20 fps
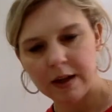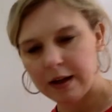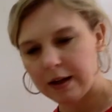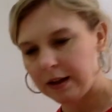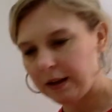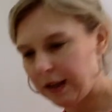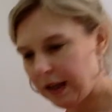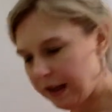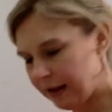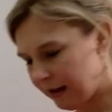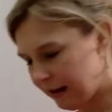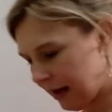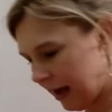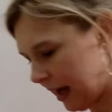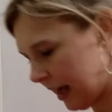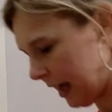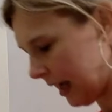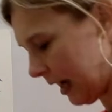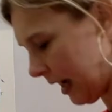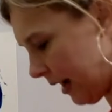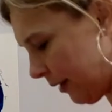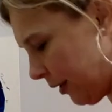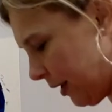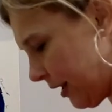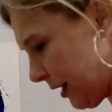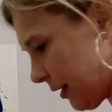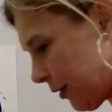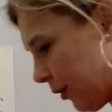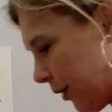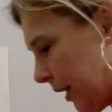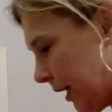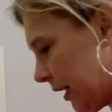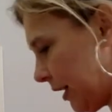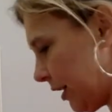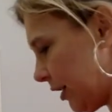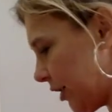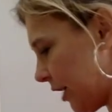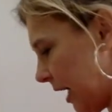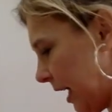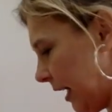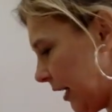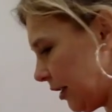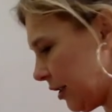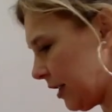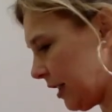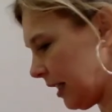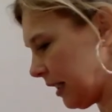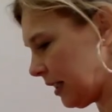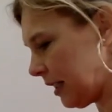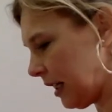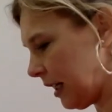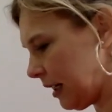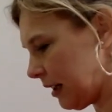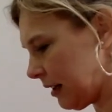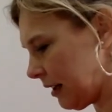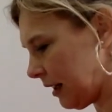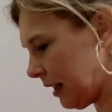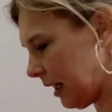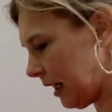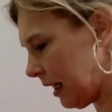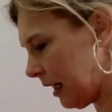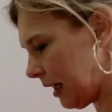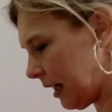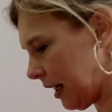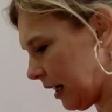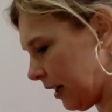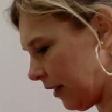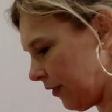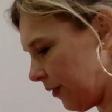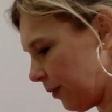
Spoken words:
let's say I was going to change the intensity of